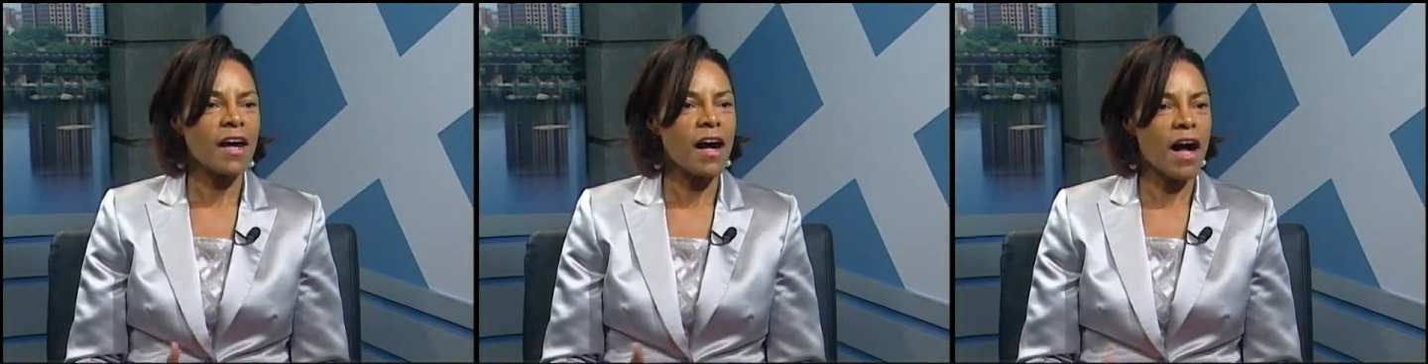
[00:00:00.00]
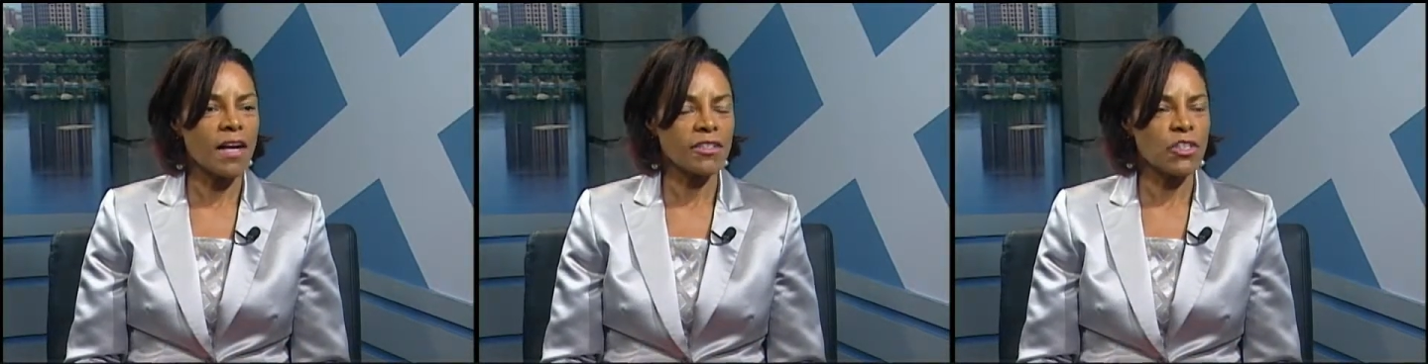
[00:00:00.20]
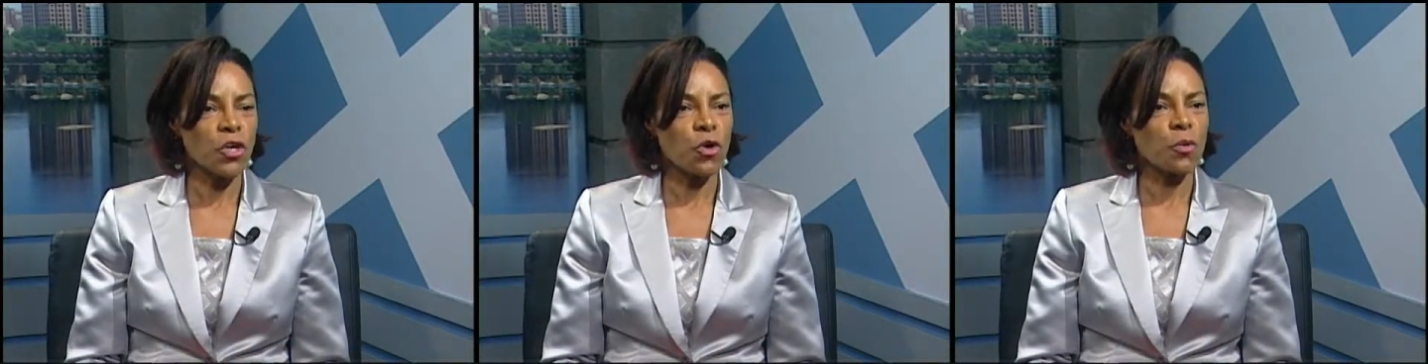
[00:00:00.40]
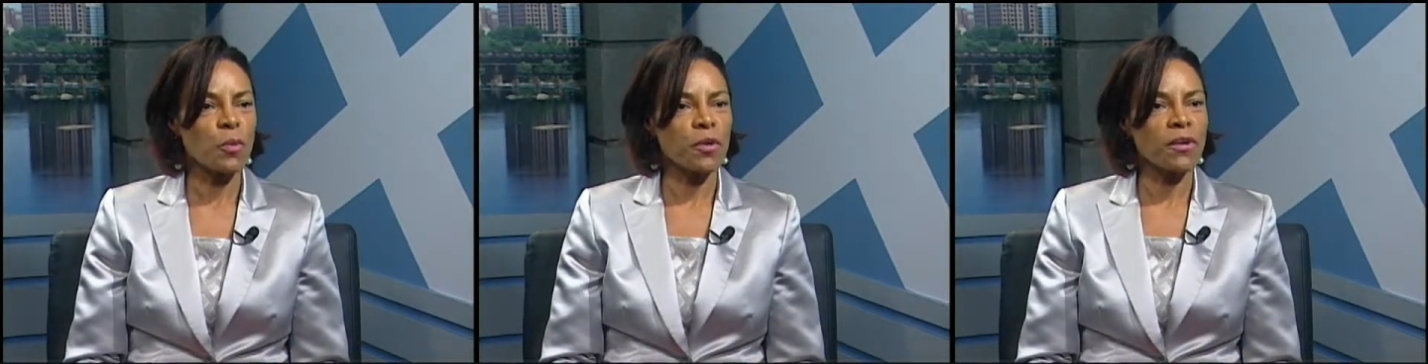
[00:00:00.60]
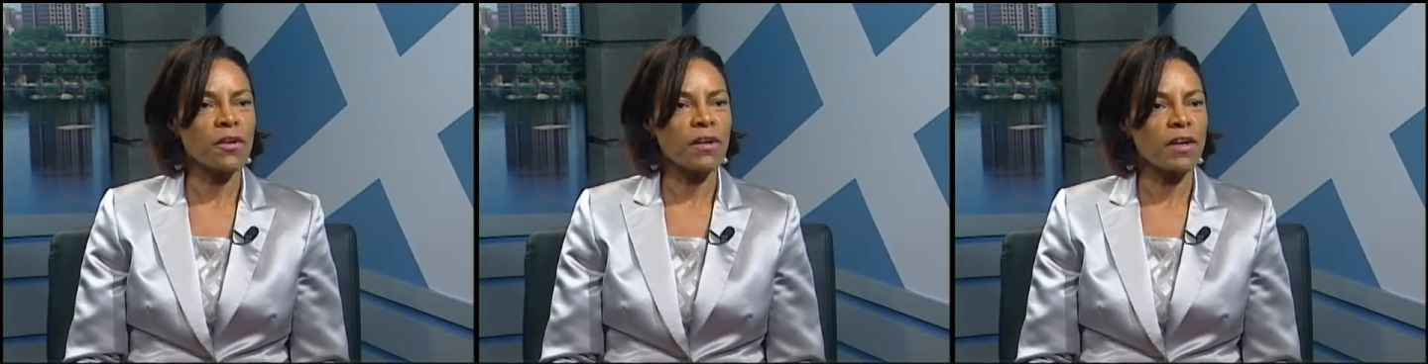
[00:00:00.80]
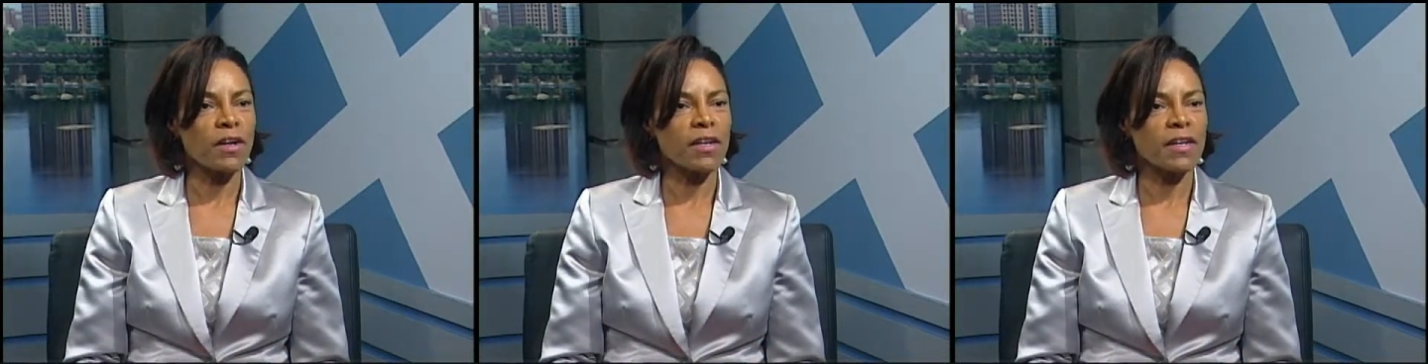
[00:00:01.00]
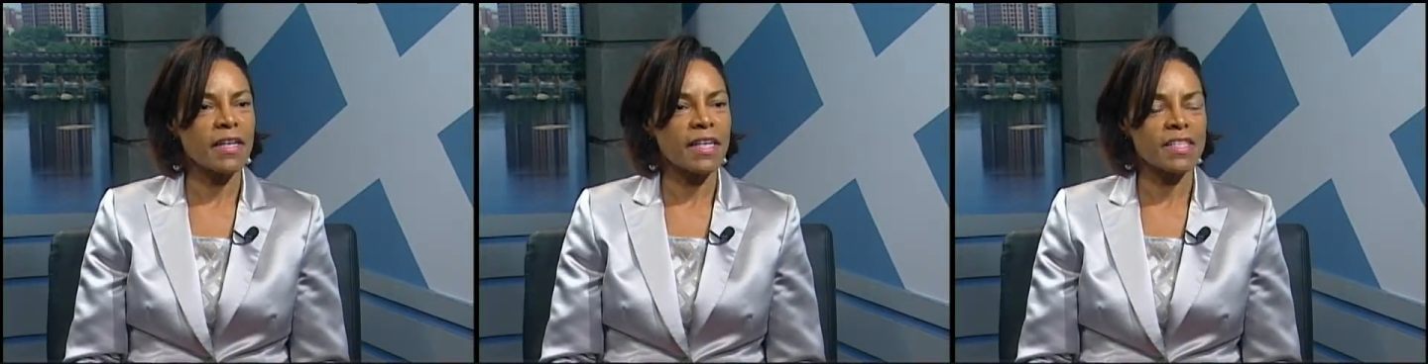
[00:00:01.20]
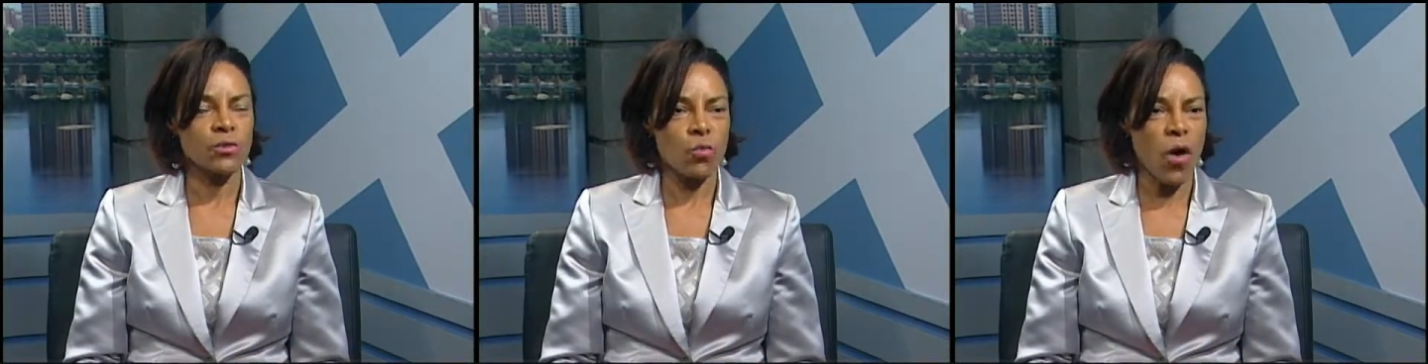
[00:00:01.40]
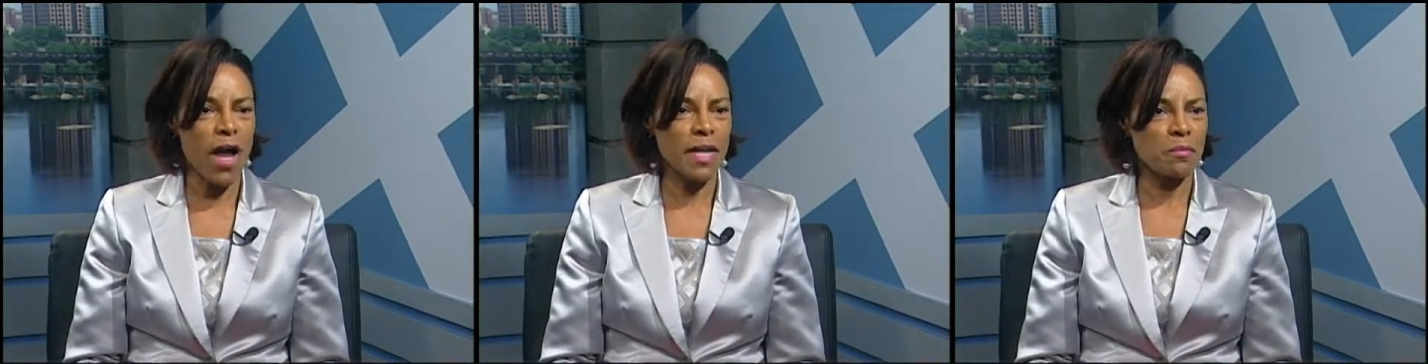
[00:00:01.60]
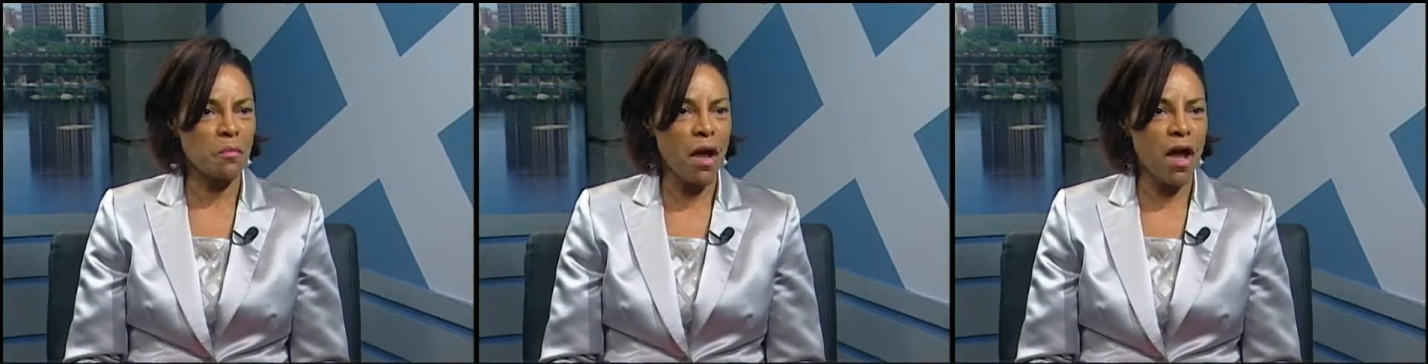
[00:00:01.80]
October is
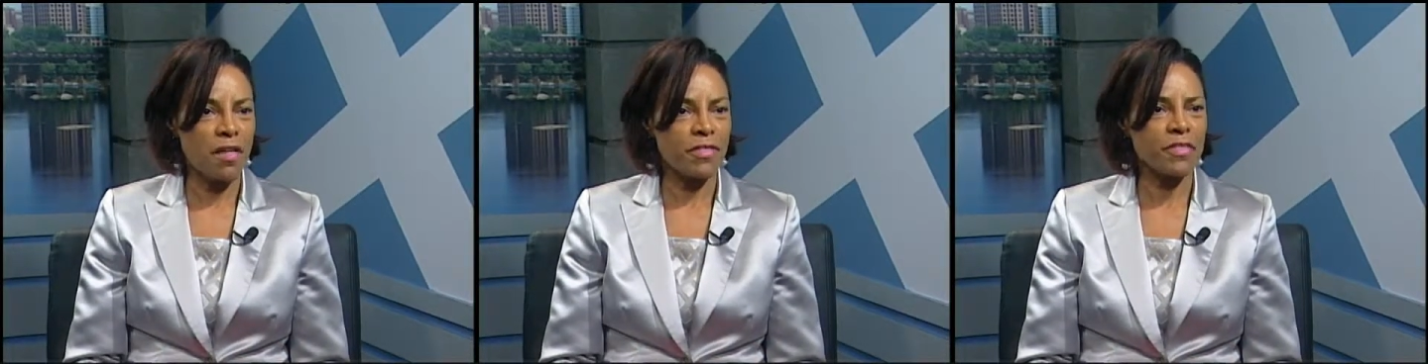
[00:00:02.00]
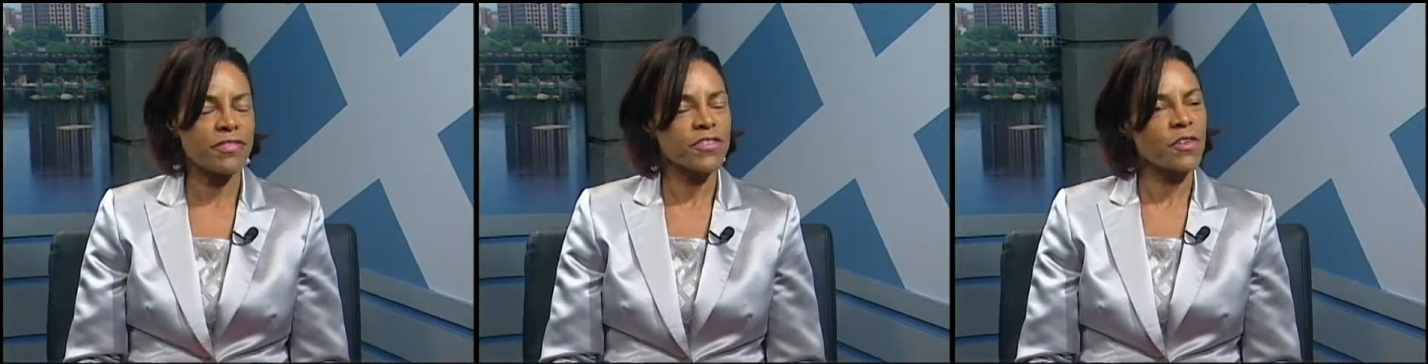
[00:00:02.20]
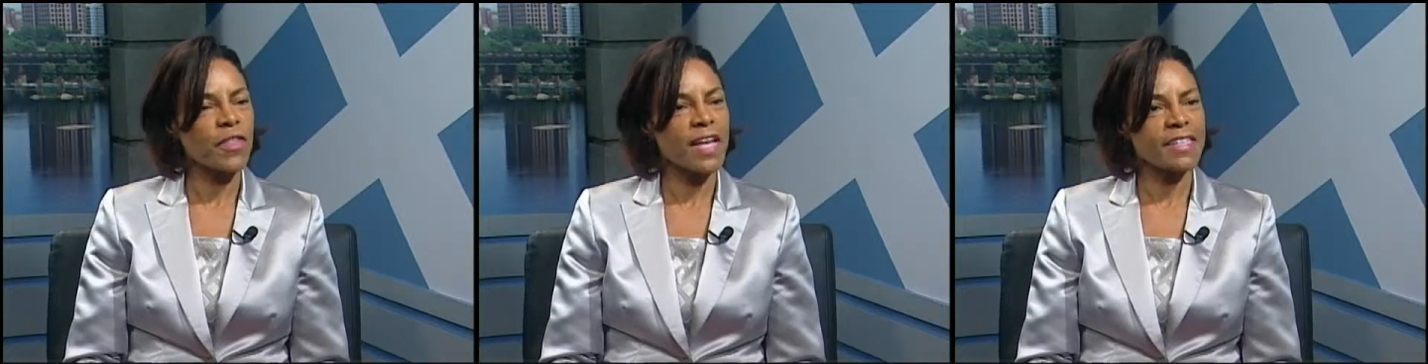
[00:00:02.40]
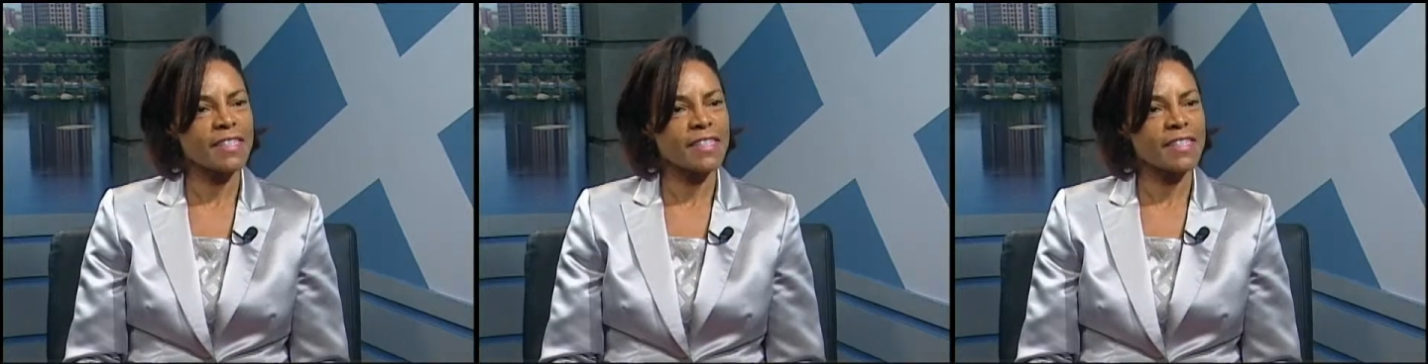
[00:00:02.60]
Wine Month, so